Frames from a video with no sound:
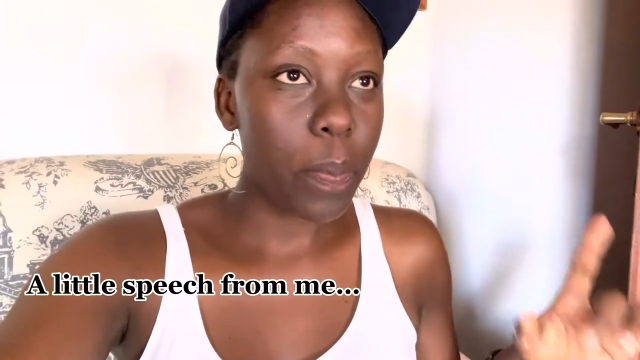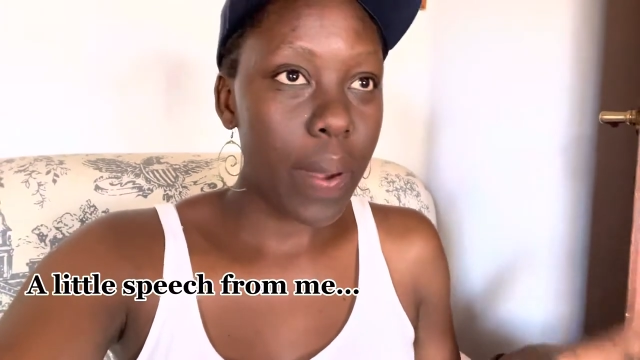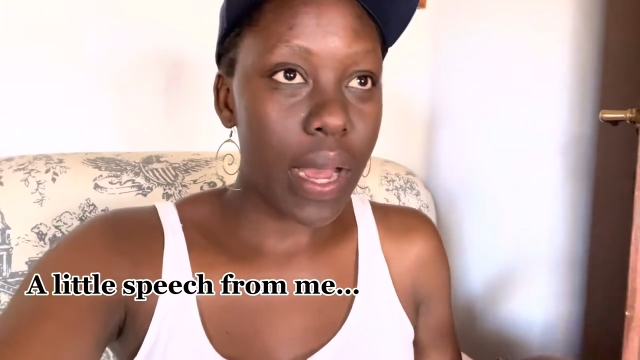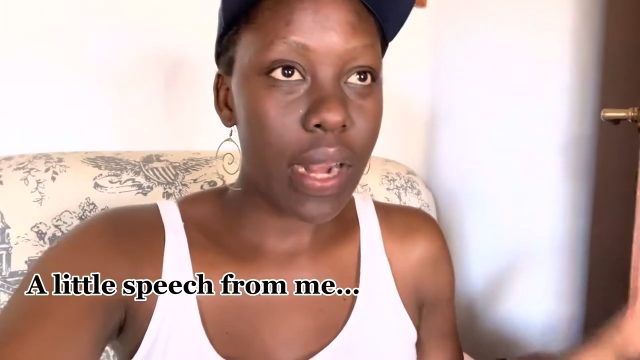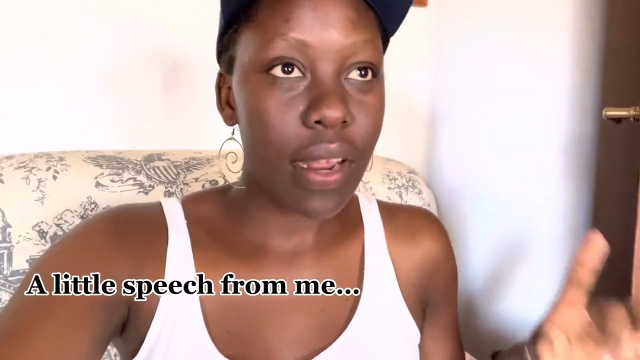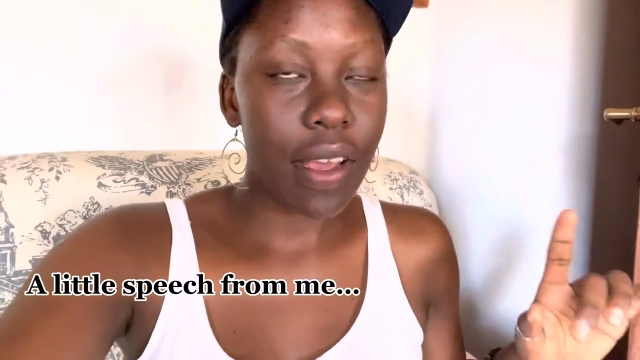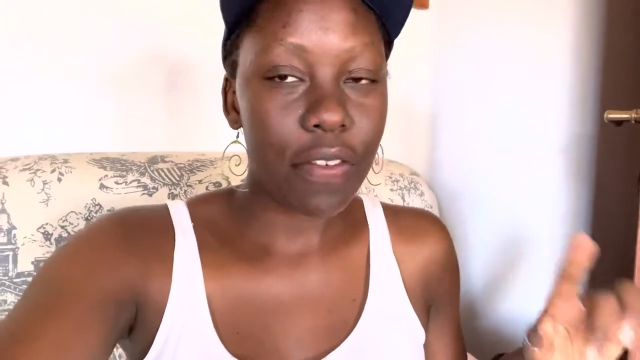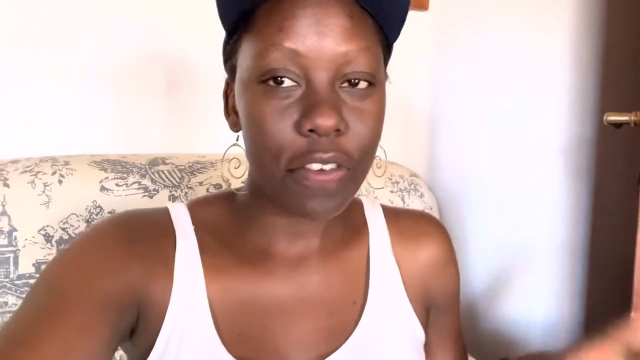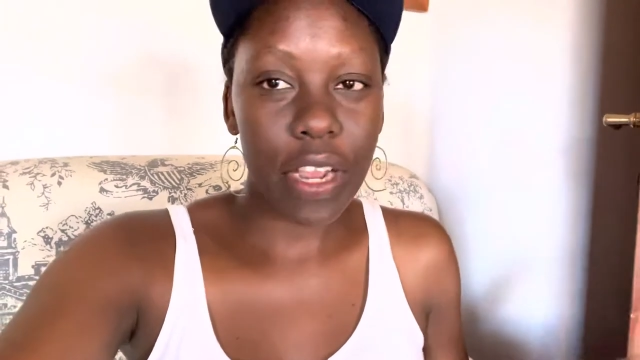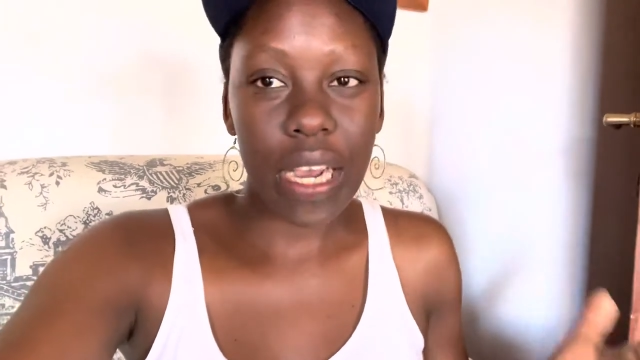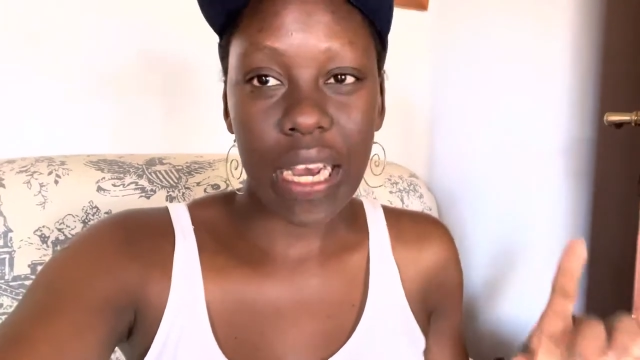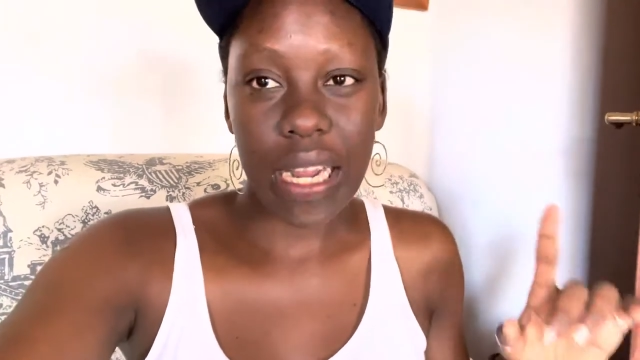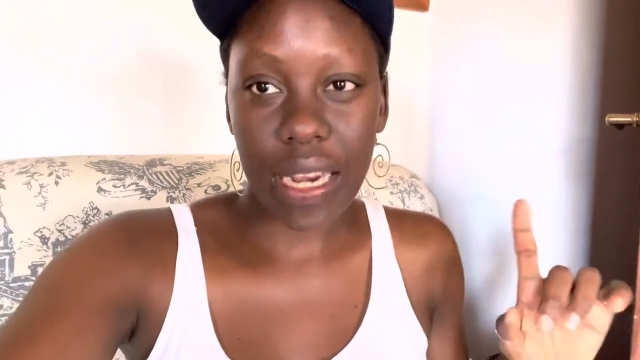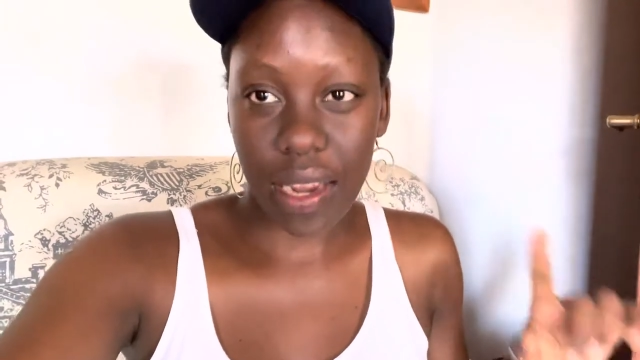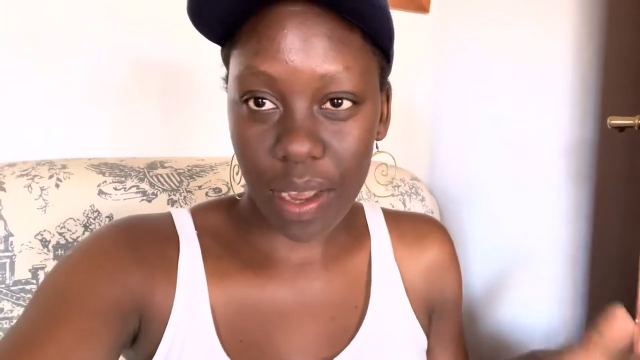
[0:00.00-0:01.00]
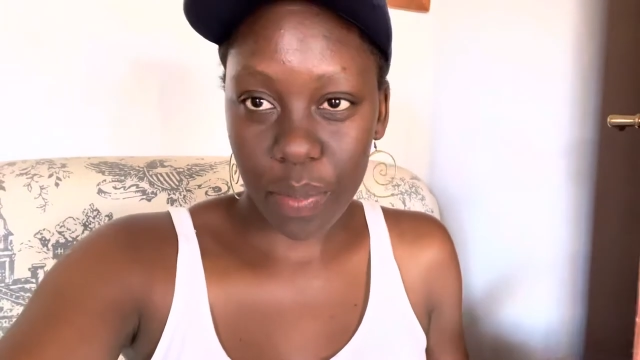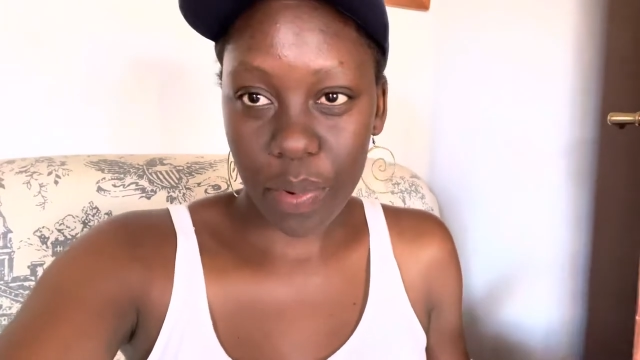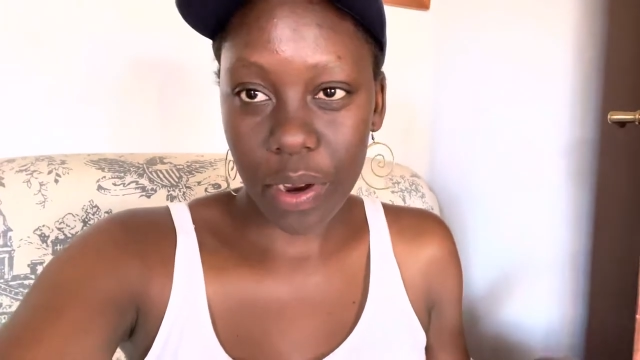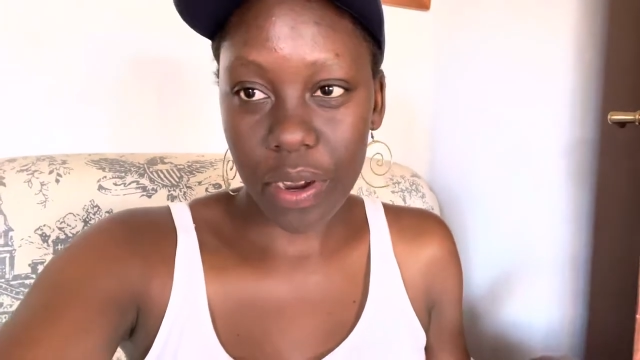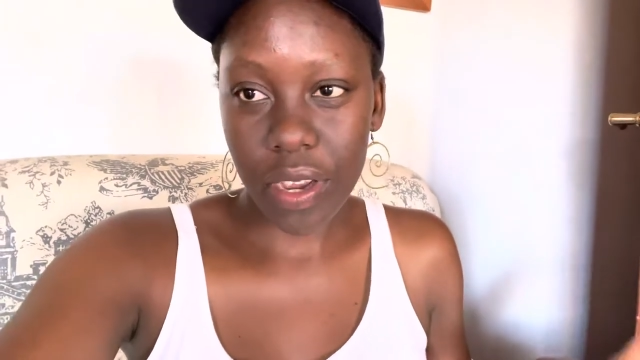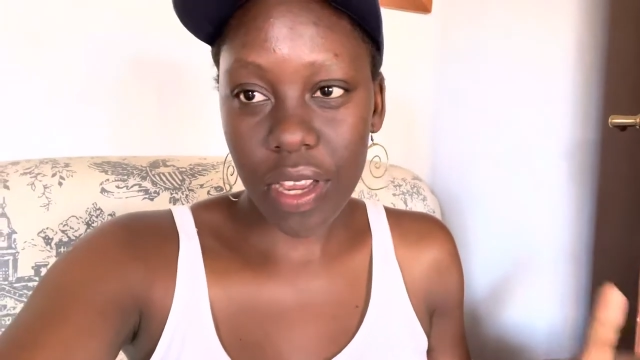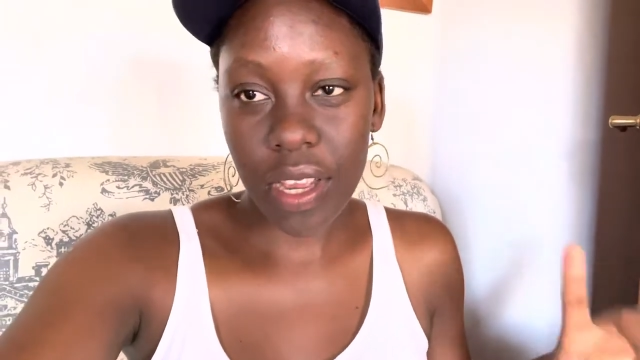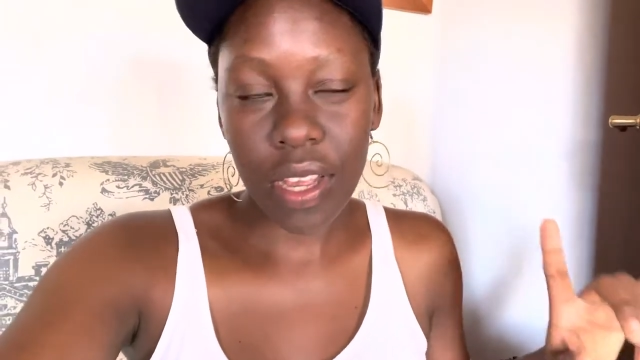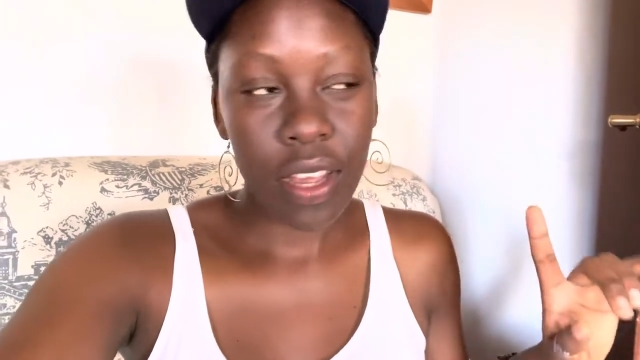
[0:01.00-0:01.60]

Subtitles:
Pan African Library